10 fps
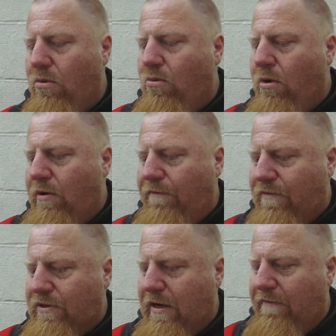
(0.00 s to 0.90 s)

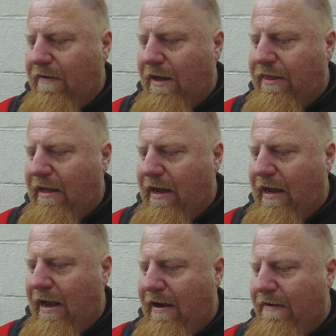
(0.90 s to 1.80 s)
Wonderful stuff. I think I
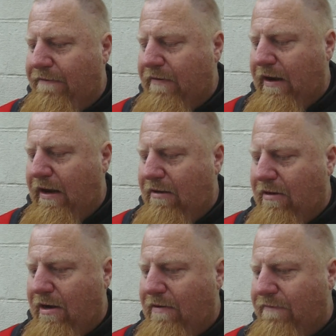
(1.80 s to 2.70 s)
have a
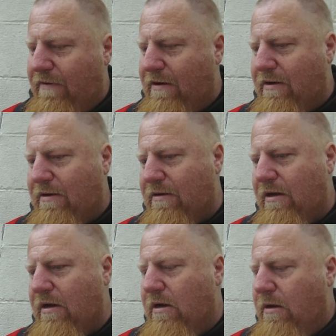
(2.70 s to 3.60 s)
lot of uh,
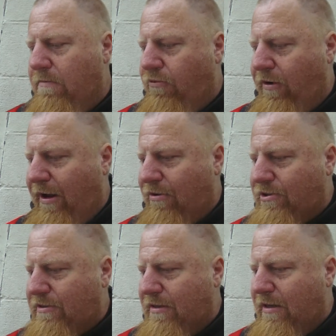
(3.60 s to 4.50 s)

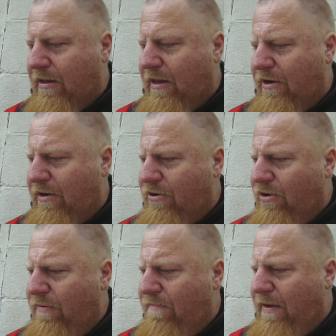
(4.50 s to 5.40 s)
pronounced, and there
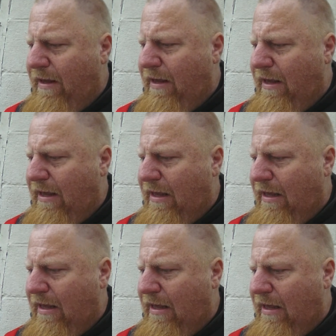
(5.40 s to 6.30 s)
could
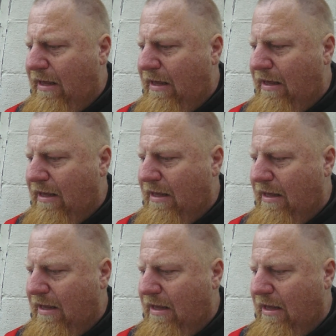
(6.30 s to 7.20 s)
be
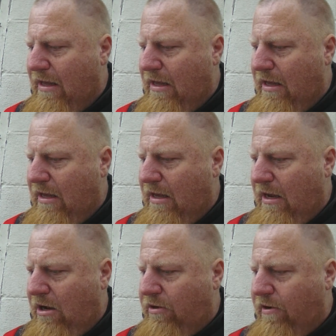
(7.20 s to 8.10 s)

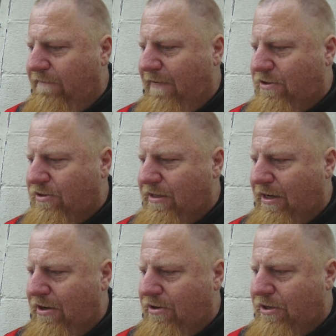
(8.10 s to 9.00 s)
other adventures in
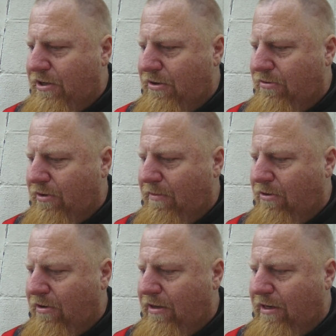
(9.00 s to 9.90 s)
here too when you
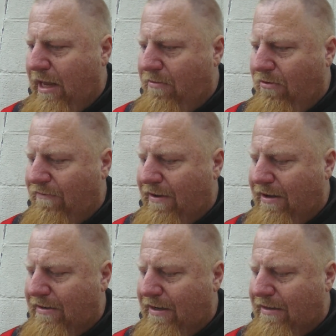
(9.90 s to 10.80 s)
look at the table of
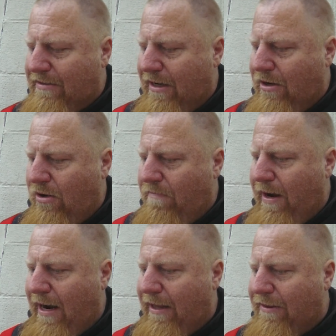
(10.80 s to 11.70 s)
contents. I know I'm
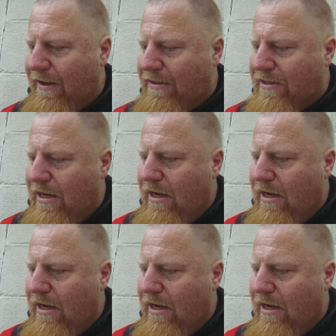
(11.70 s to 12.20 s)
padding things.